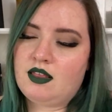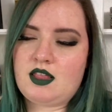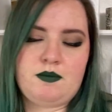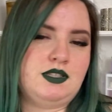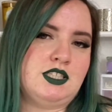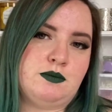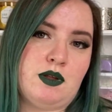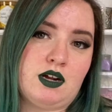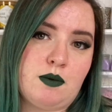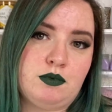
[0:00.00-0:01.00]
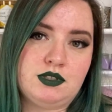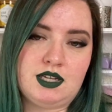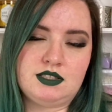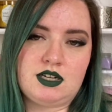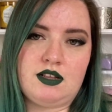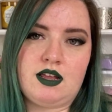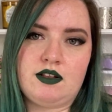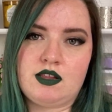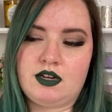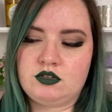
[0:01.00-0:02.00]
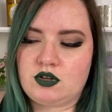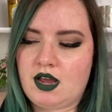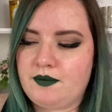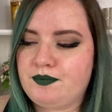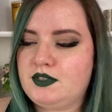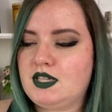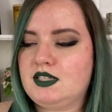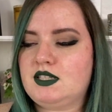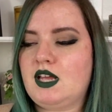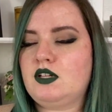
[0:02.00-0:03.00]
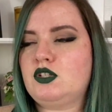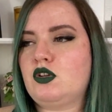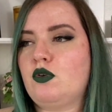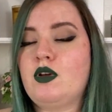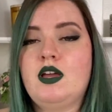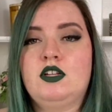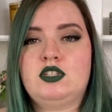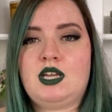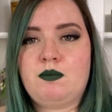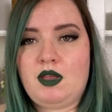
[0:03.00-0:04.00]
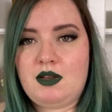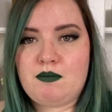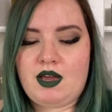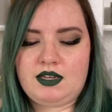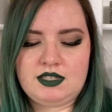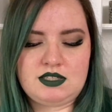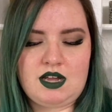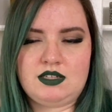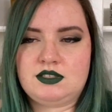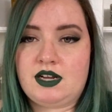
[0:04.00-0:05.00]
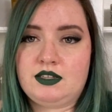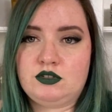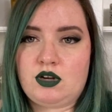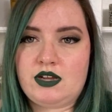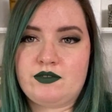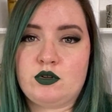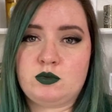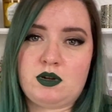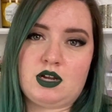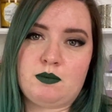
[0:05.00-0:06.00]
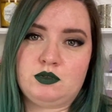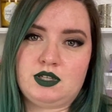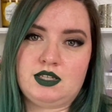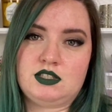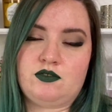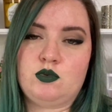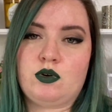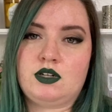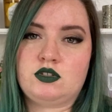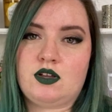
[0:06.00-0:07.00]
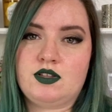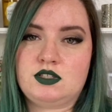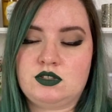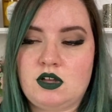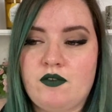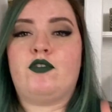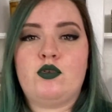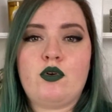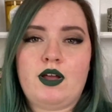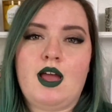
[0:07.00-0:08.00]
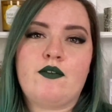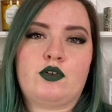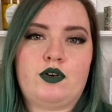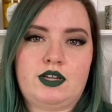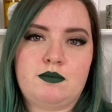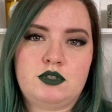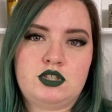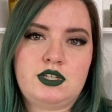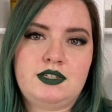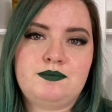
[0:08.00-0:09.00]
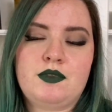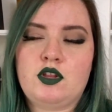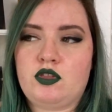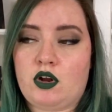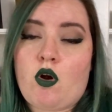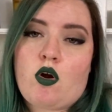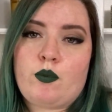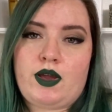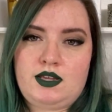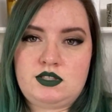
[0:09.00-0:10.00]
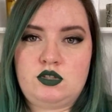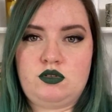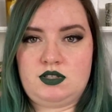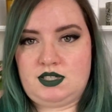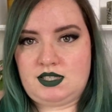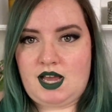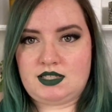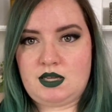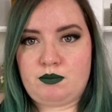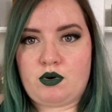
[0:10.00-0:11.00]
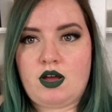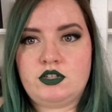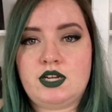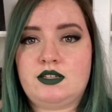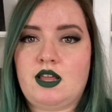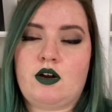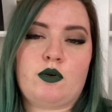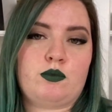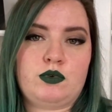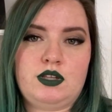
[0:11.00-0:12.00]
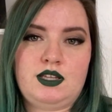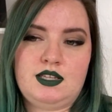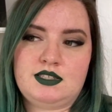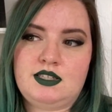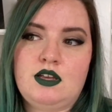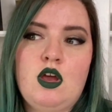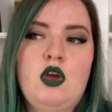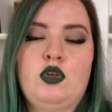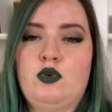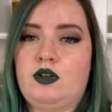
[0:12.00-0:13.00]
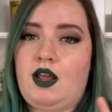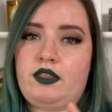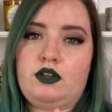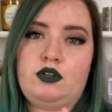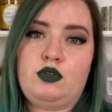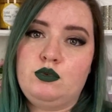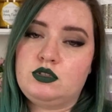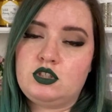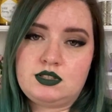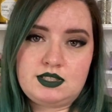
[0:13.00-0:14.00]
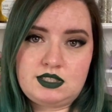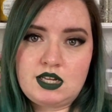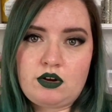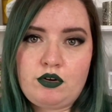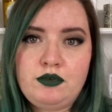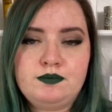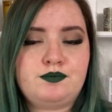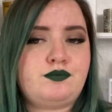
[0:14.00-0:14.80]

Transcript: that means it's been a couple days that I let it dry since then. So just keep that in mind. It's not entirely dry, even though it's been a couple days, if you want to try this yourself. If you don't have a Cricut machine, there are ways to do this exact same project that are really easy. You can either use just a sticker,